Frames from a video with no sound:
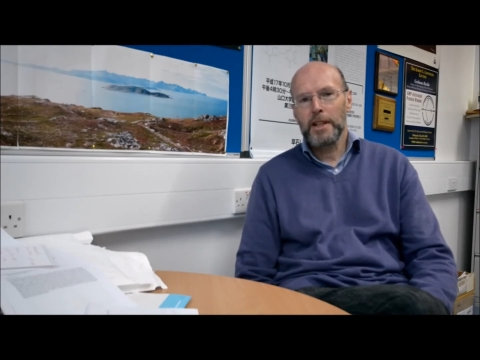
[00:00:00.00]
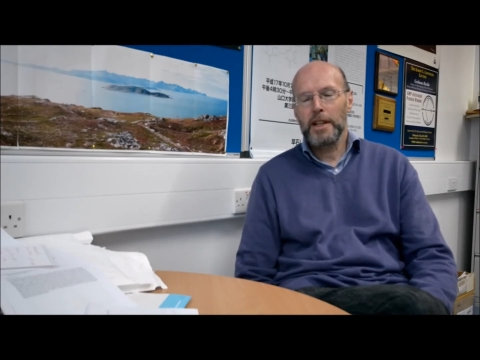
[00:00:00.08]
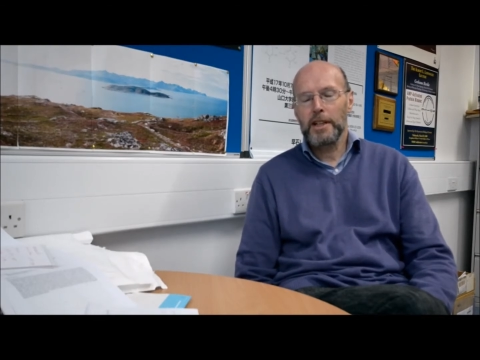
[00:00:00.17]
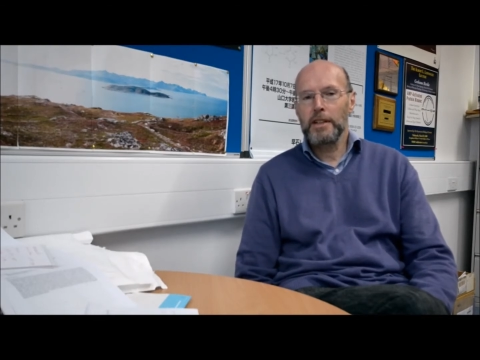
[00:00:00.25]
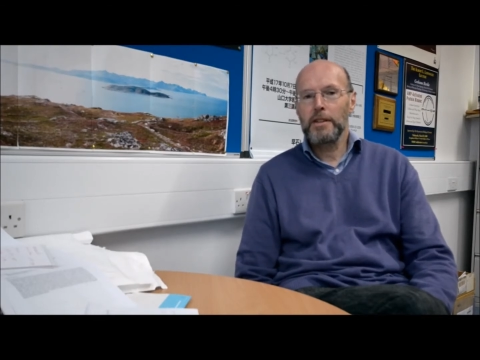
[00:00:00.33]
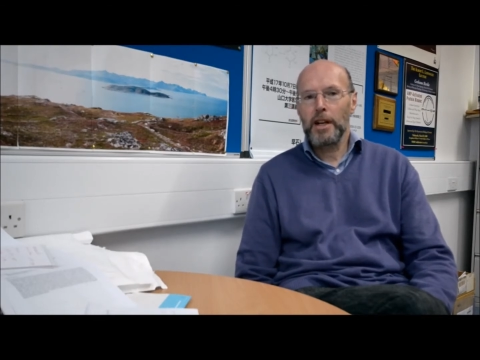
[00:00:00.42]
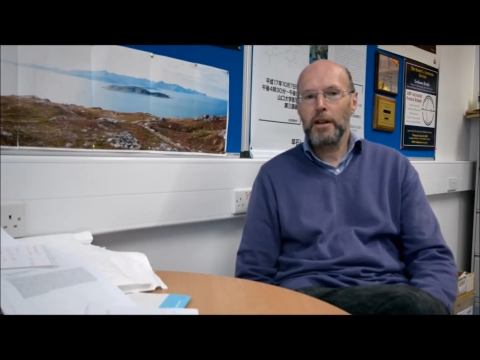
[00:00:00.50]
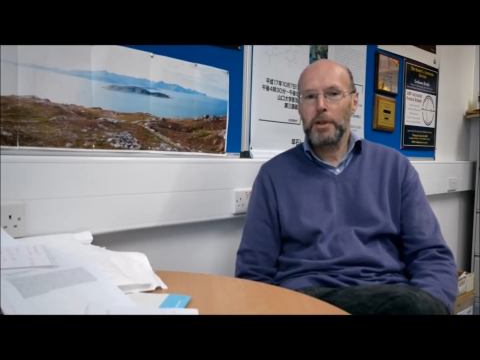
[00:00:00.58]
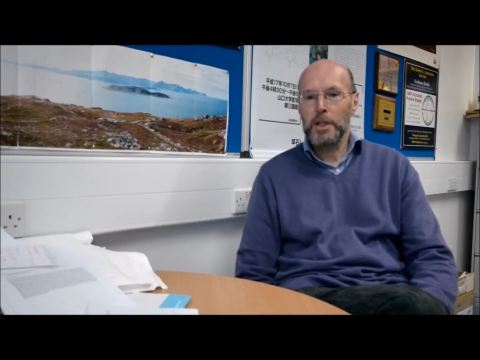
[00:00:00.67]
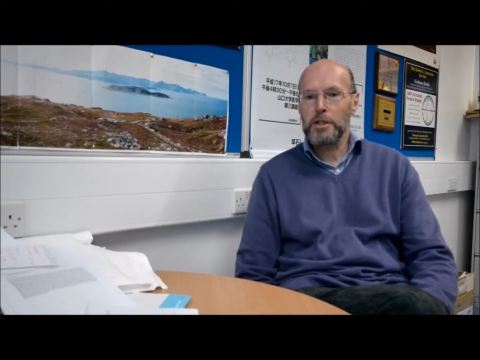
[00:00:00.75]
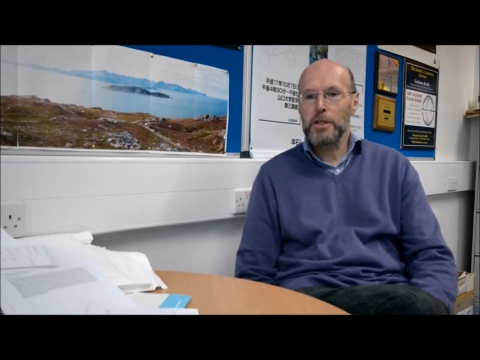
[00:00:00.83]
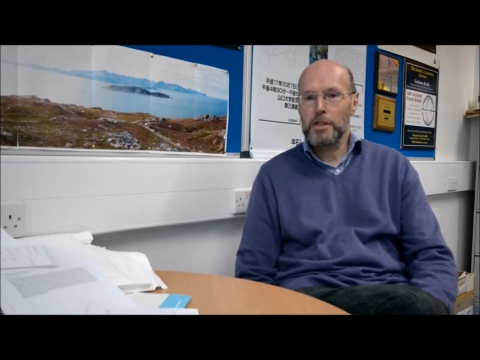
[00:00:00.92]
and that
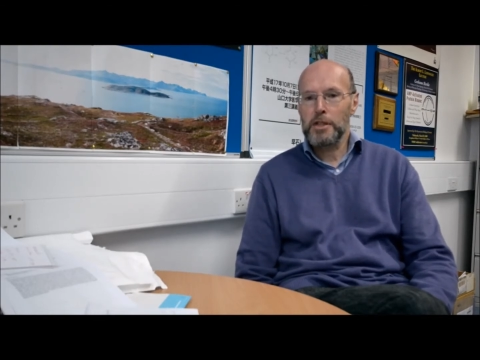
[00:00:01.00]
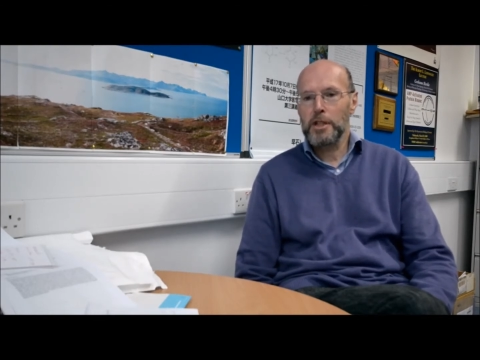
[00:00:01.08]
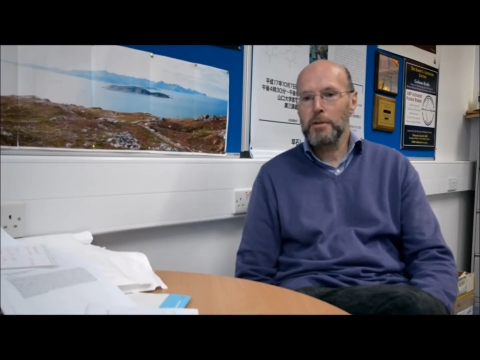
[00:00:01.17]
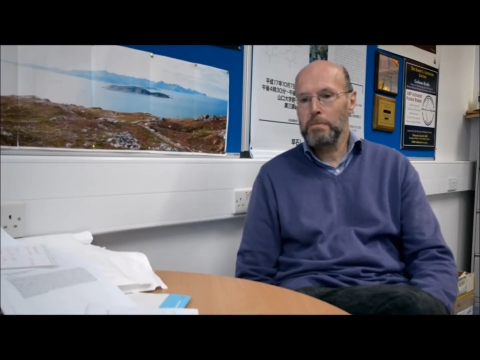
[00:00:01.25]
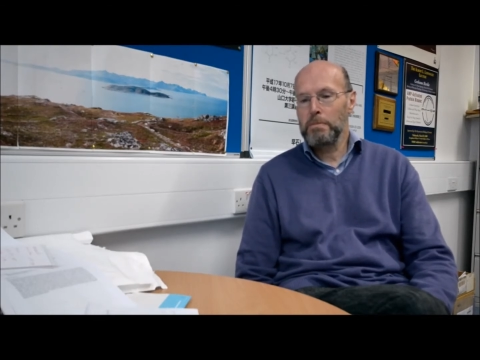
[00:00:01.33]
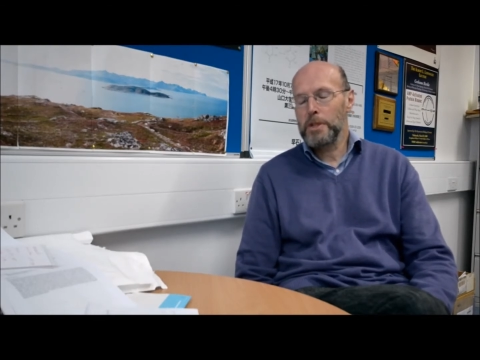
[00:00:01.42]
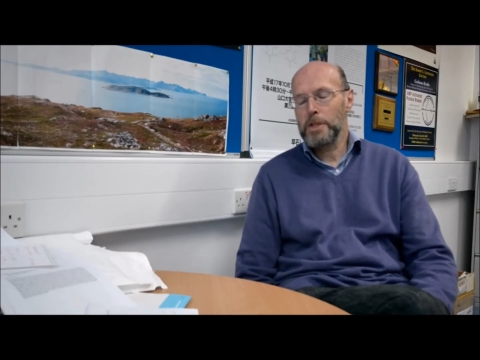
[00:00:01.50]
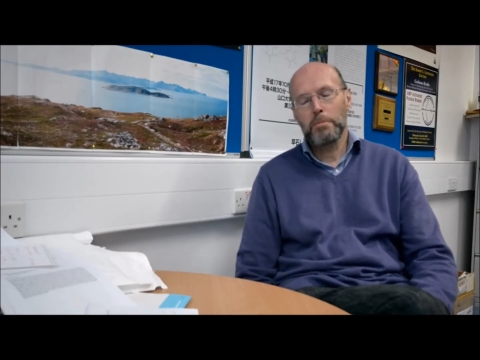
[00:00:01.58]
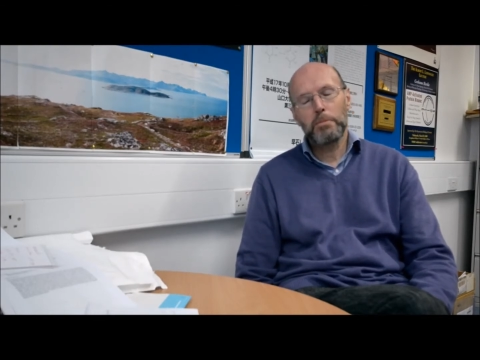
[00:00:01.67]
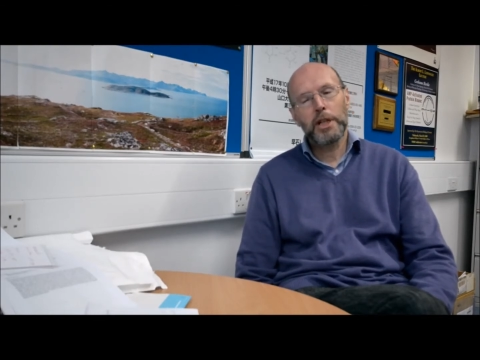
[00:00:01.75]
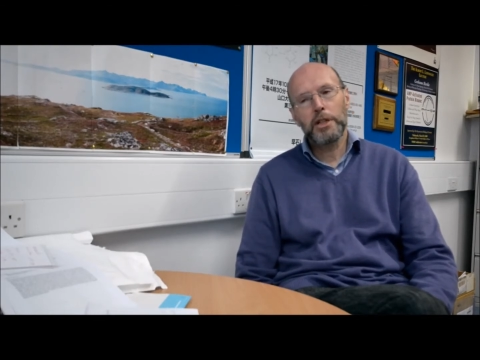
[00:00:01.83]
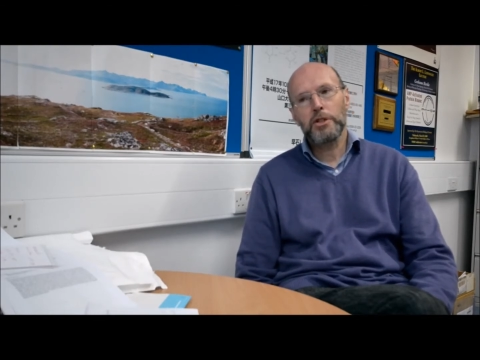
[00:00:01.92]
means that some
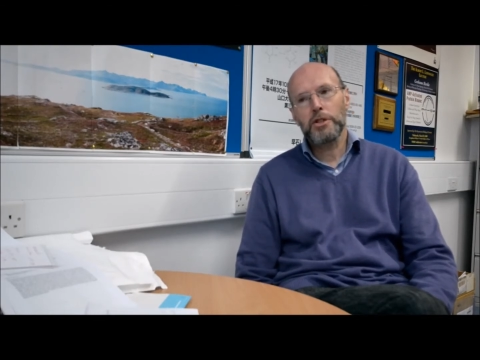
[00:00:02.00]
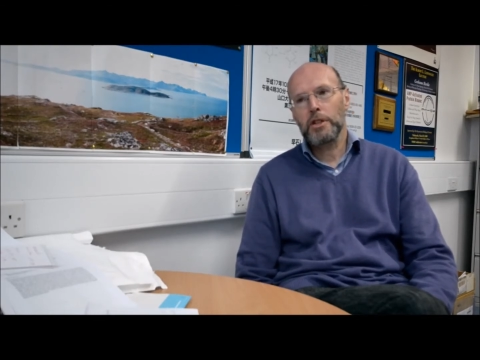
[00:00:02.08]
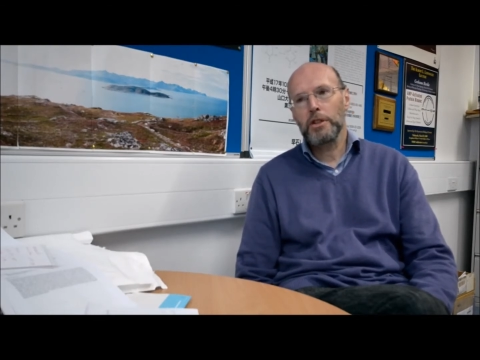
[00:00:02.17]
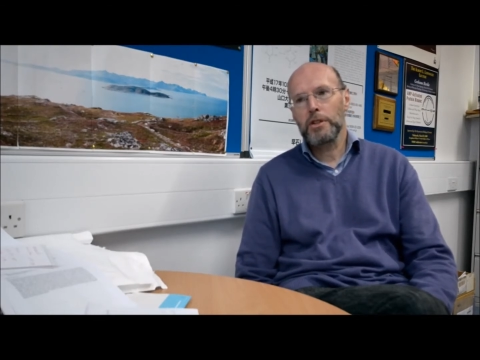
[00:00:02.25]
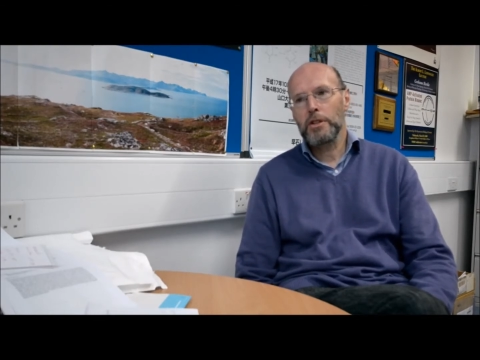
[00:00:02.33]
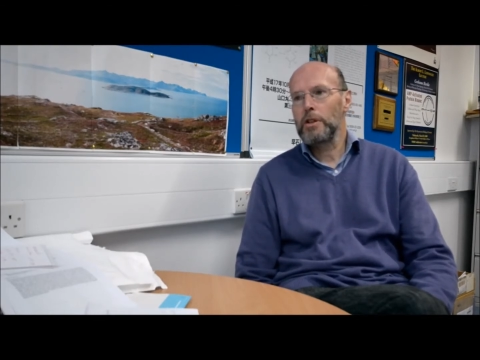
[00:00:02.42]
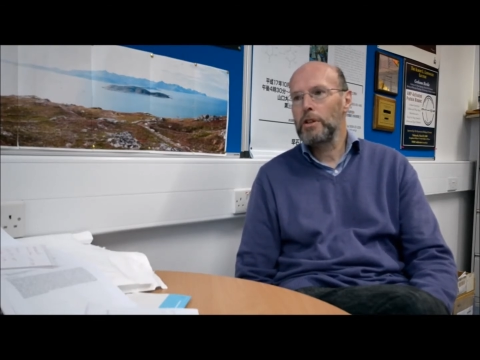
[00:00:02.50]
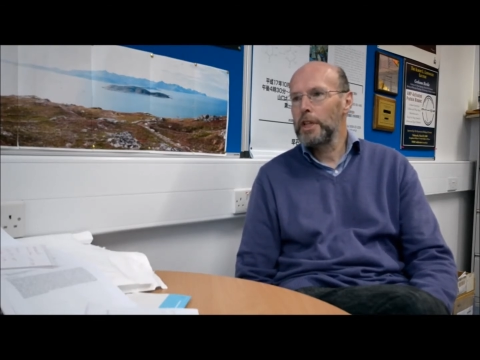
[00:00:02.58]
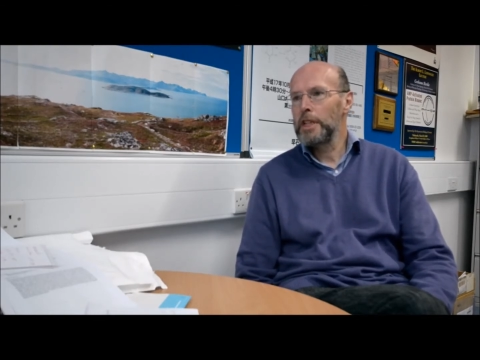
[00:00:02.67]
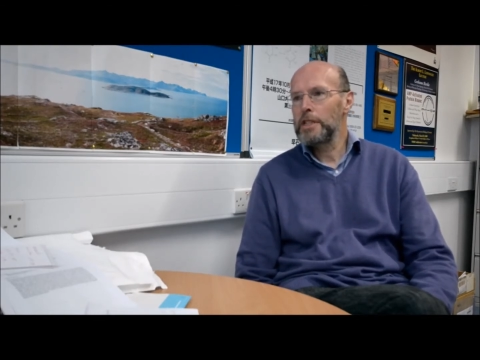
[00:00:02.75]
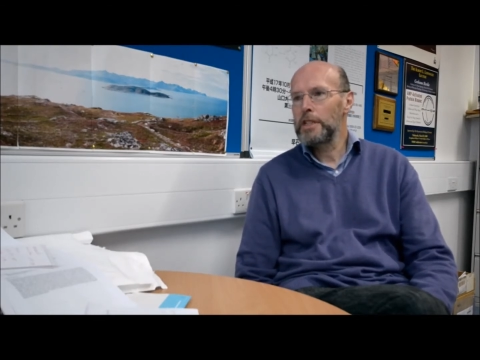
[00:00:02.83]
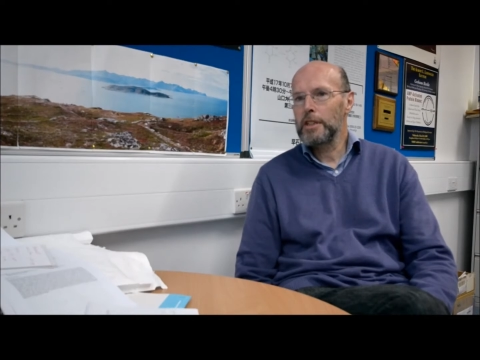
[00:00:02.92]
patients can't
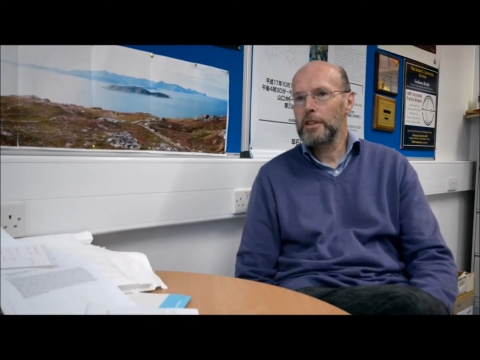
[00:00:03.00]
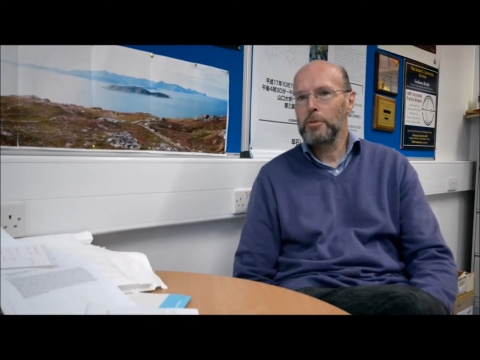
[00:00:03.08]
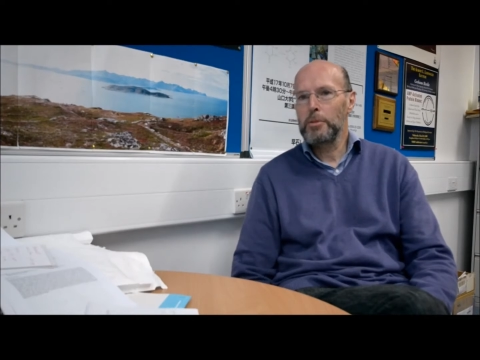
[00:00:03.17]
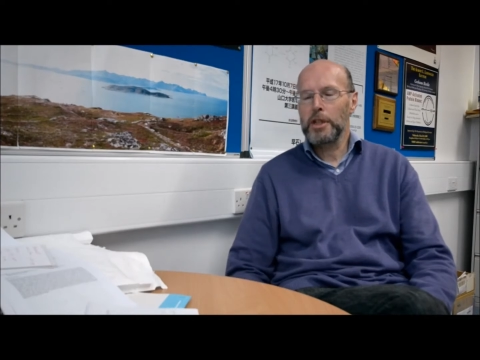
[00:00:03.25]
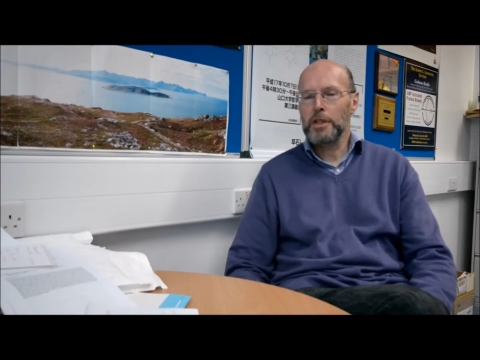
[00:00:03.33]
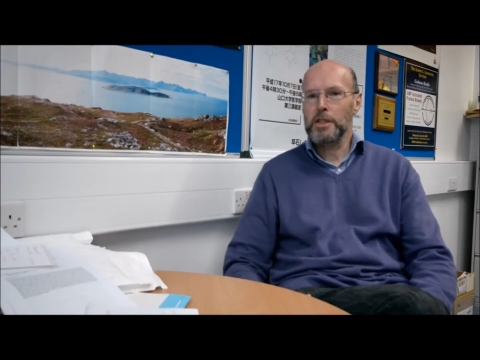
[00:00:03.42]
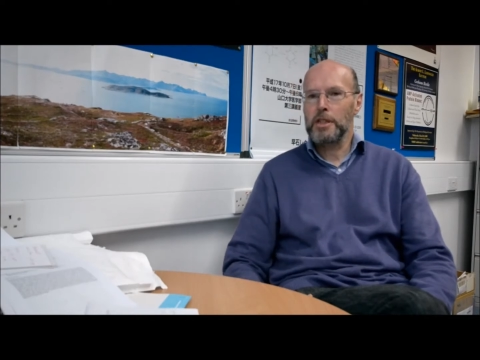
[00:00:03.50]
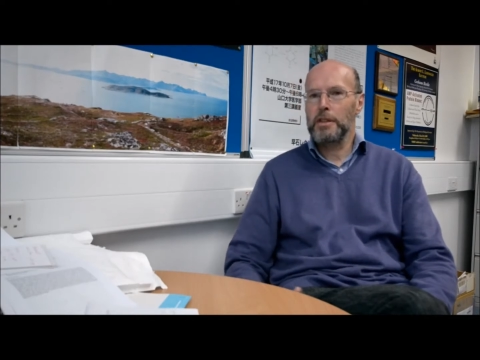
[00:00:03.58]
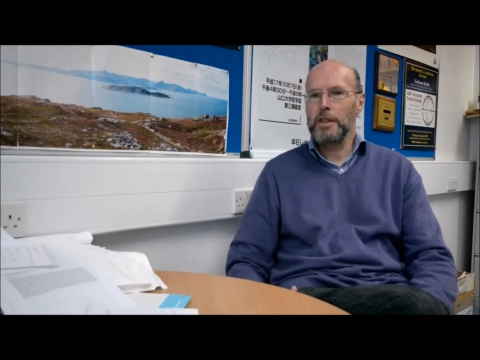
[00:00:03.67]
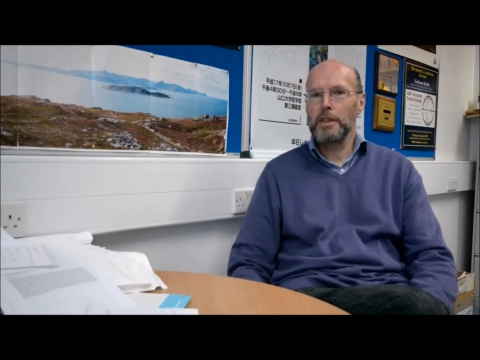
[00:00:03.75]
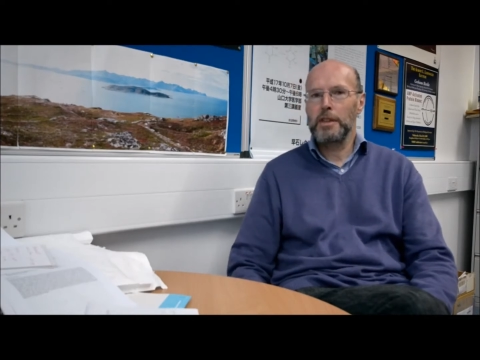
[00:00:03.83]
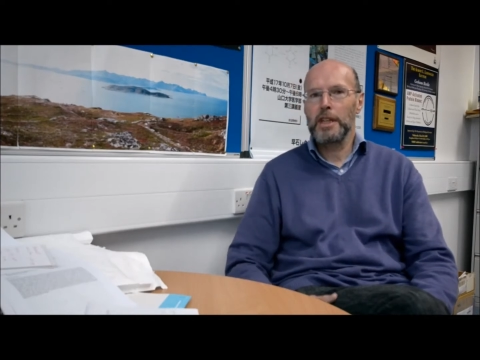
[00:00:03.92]
tolerate it, because
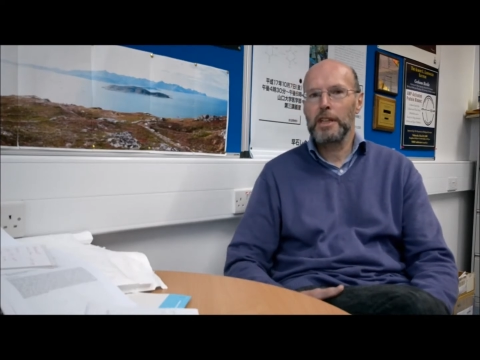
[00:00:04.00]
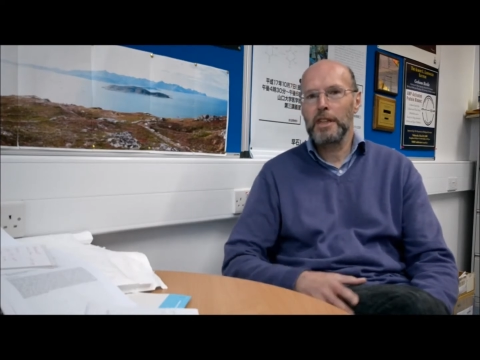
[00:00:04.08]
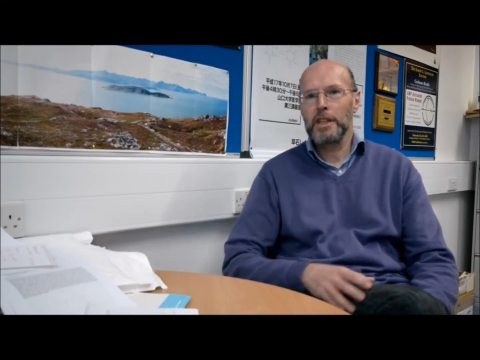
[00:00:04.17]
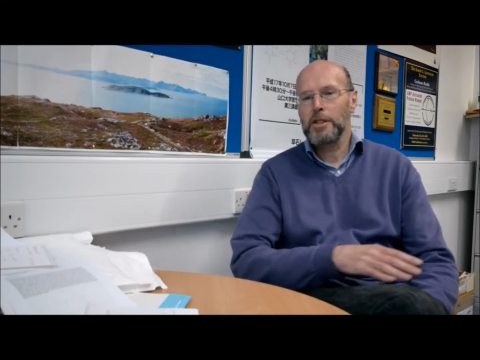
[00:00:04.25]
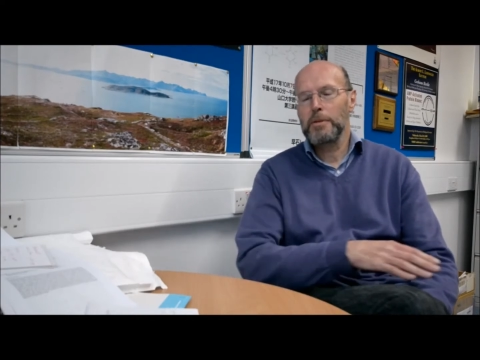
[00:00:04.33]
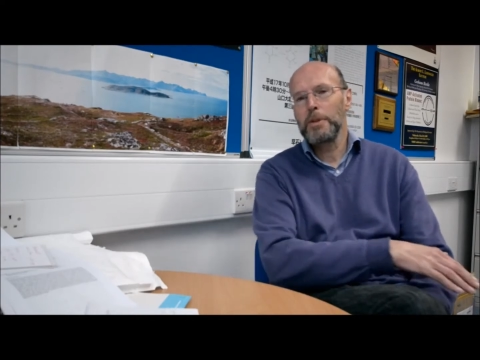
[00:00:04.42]
they